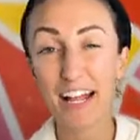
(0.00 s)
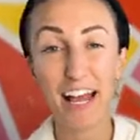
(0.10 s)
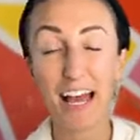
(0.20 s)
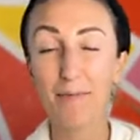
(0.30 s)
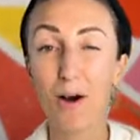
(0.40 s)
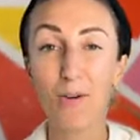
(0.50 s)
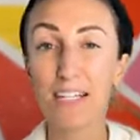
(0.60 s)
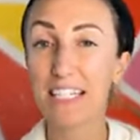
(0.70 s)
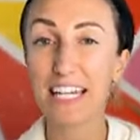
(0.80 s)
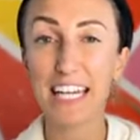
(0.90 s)
I am
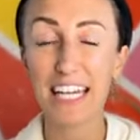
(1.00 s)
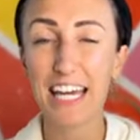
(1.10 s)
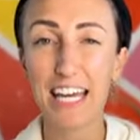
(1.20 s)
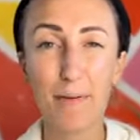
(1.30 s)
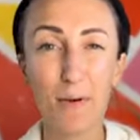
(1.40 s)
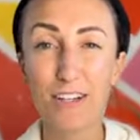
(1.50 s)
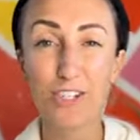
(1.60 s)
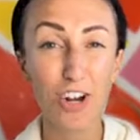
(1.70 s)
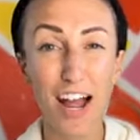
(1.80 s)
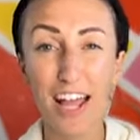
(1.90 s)
always leaning in. I'm always
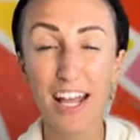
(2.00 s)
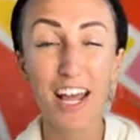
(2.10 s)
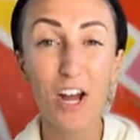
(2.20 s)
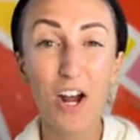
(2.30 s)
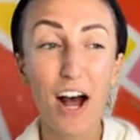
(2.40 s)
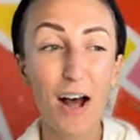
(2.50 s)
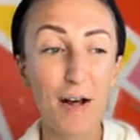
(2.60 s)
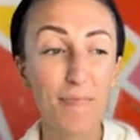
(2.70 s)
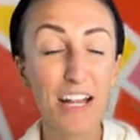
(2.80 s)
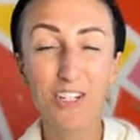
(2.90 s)
trying,
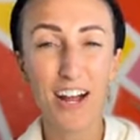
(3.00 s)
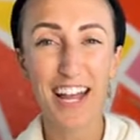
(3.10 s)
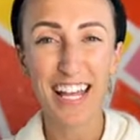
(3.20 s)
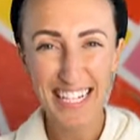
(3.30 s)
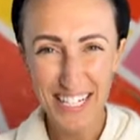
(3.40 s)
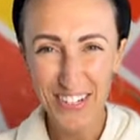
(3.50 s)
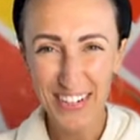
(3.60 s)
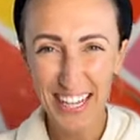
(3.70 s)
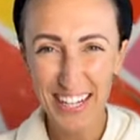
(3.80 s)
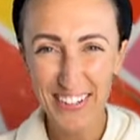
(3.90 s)
um, not trying,
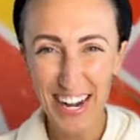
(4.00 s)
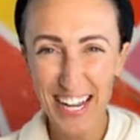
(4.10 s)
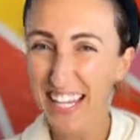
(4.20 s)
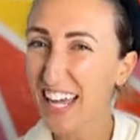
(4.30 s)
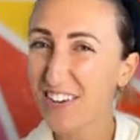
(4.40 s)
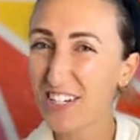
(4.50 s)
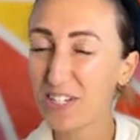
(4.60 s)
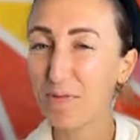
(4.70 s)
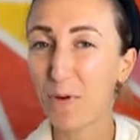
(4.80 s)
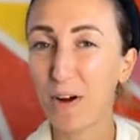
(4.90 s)
doing, right? Language
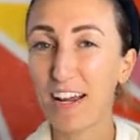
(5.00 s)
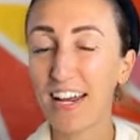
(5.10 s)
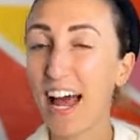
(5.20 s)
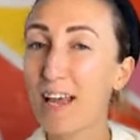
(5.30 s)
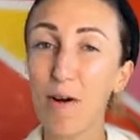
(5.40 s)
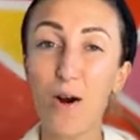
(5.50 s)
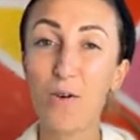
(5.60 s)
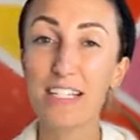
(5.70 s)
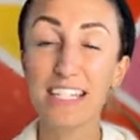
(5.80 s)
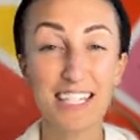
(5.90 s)
is important. I am
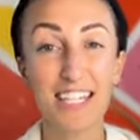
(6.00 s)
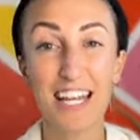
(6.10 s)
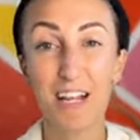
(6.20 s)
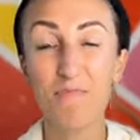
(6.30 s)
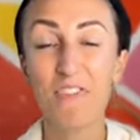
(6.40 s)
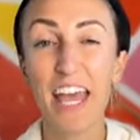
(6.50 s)
always listening.